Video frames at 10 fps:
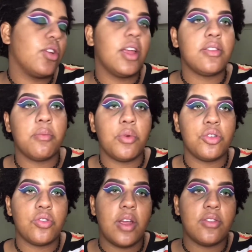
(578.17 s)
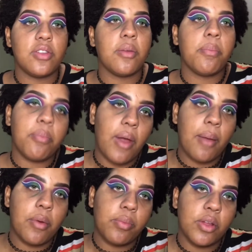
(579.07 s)
It's a moisturizer. It's a
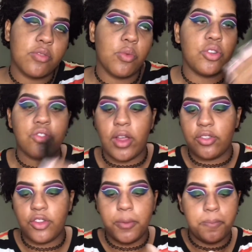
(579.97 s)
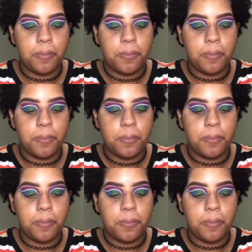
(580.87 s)
primer plus moisturizer.